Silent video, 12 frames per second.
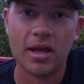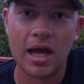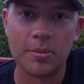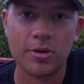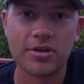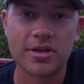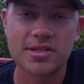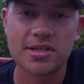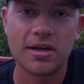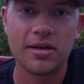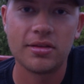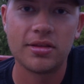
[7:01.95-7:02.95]
I'm really
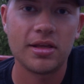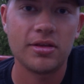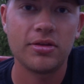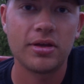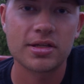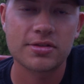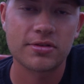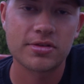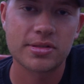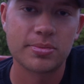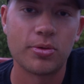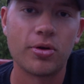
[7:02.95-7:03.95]
excited. Thank you guys for the
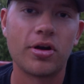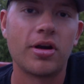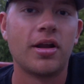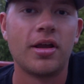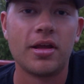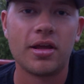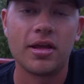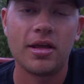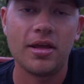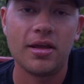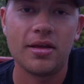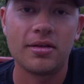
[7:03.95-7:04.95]
support,
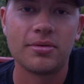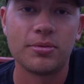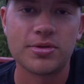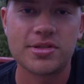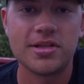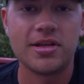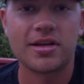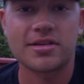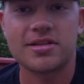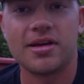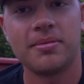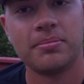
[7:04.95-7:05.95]
and we'll see you
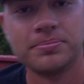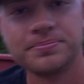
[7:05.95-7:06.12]
next time.